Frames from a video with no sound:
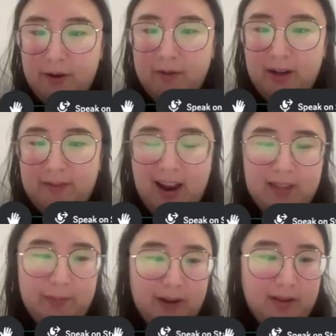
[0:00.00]
So I'm going pretty
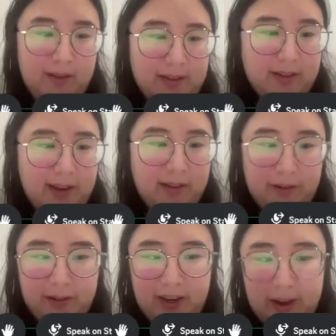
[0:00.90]
fast, but that's because
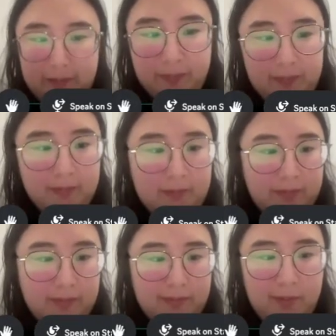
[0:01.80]
I literally get
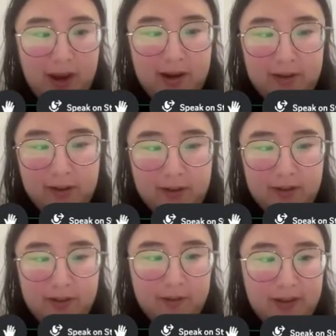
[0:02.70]
paid
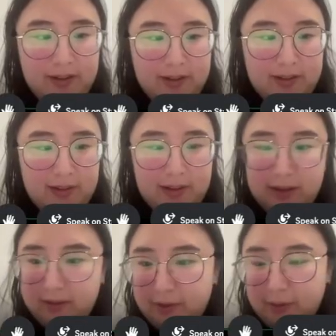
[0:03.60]
to do this,
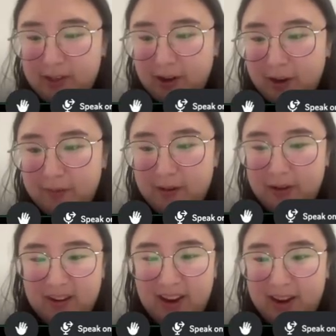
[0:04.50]
my job.
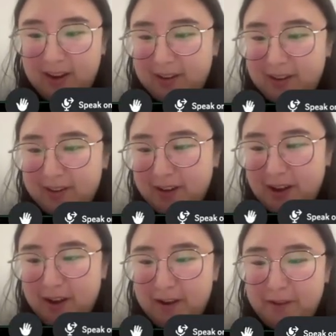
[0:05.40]

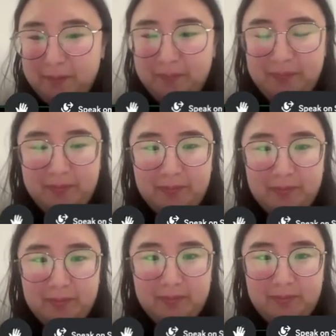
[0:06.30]
And
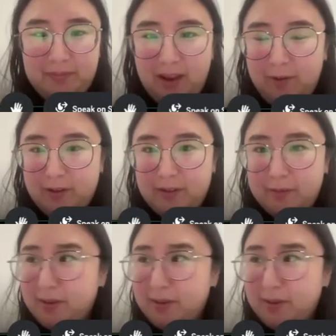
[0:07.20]
I've